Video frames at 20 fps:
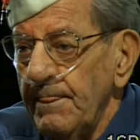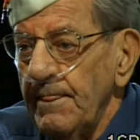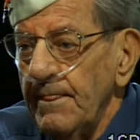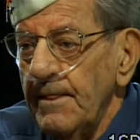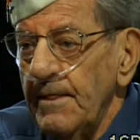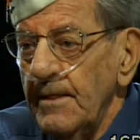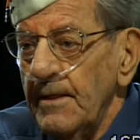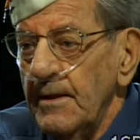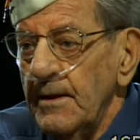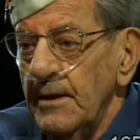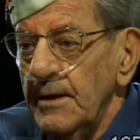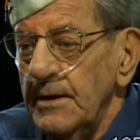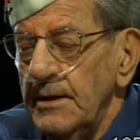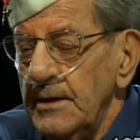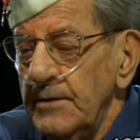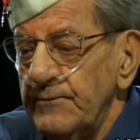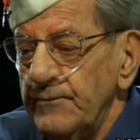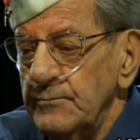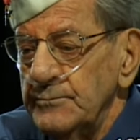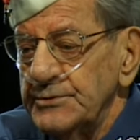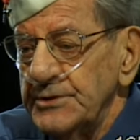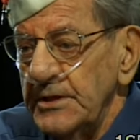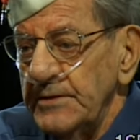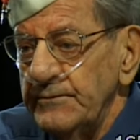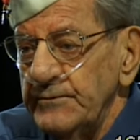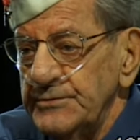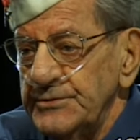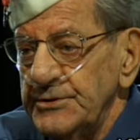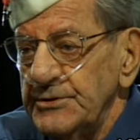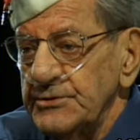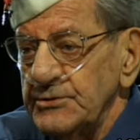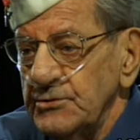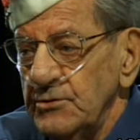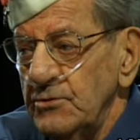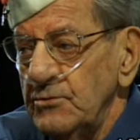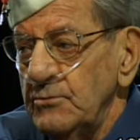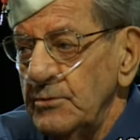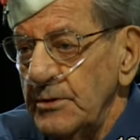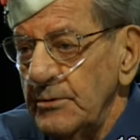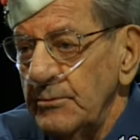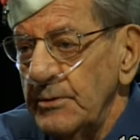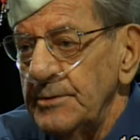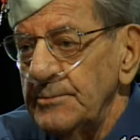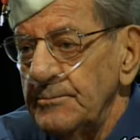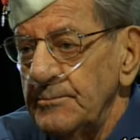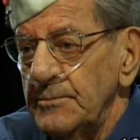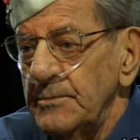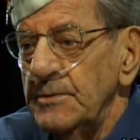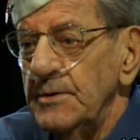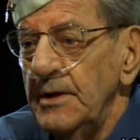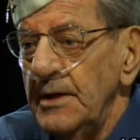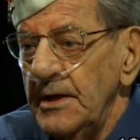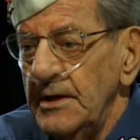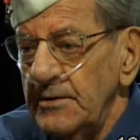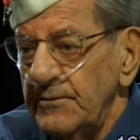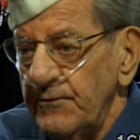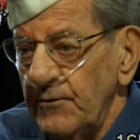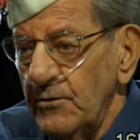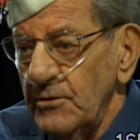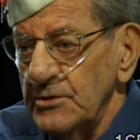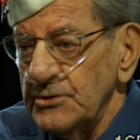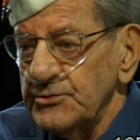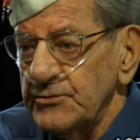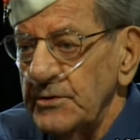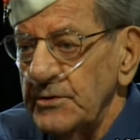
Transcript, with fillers: And then from San Francisco, we went headed for Australia.